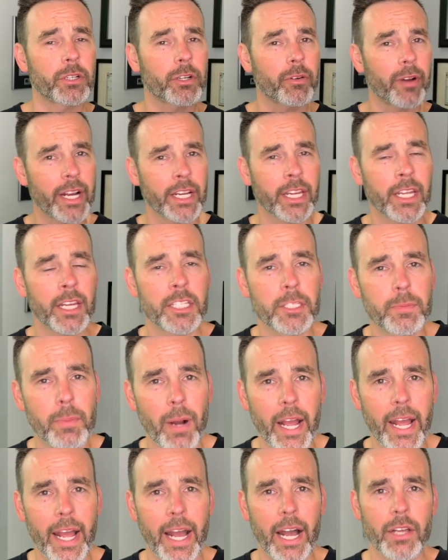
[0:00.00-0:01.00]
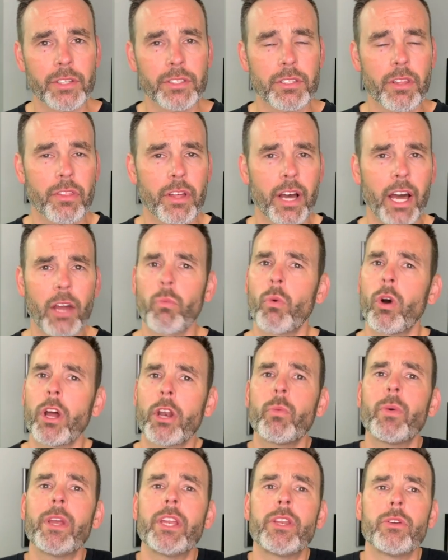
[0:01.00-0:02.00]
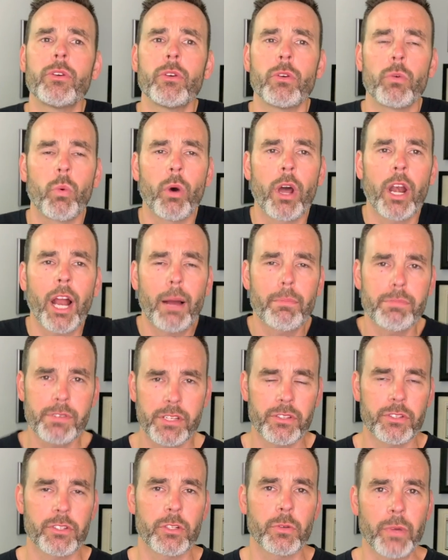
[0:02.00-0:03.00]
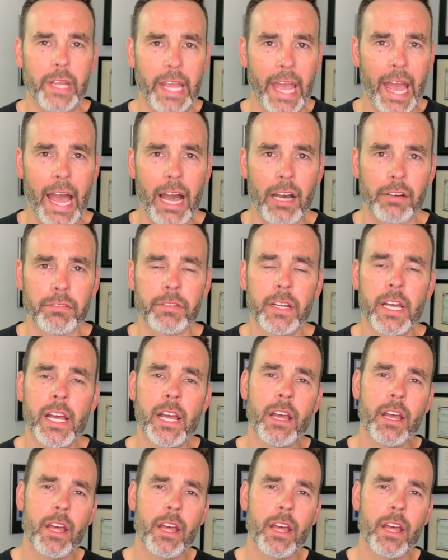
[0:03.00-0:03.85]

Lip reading: grandkids buy a house and thought, what do we do? What options do we have?